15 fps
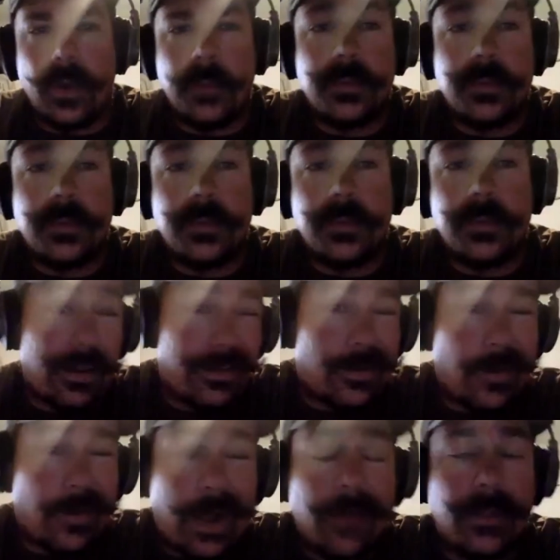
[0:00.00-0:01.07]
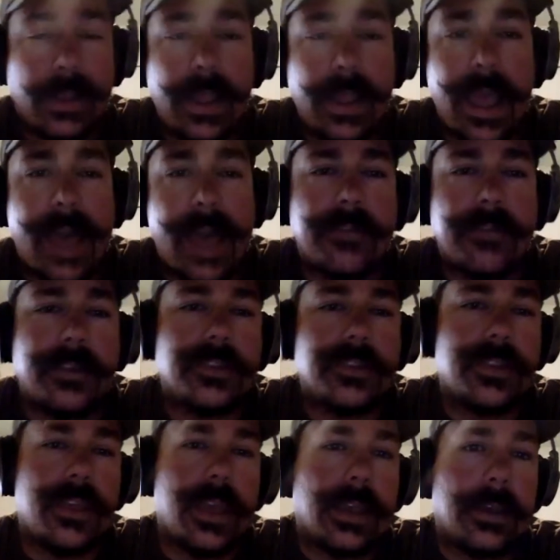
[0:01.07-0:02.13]
are around like a 1/2 inch
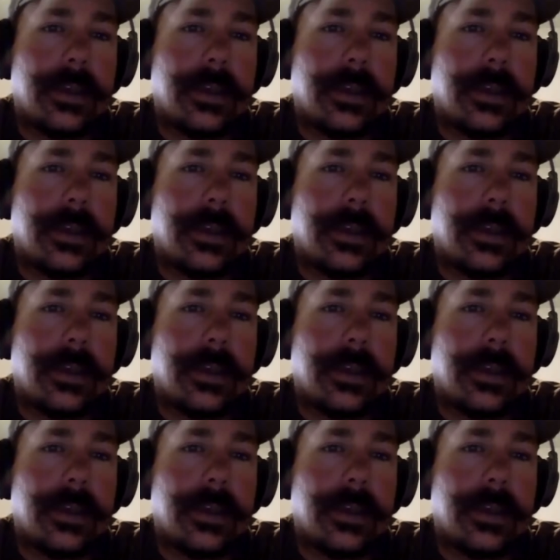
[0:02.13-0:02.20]
thick.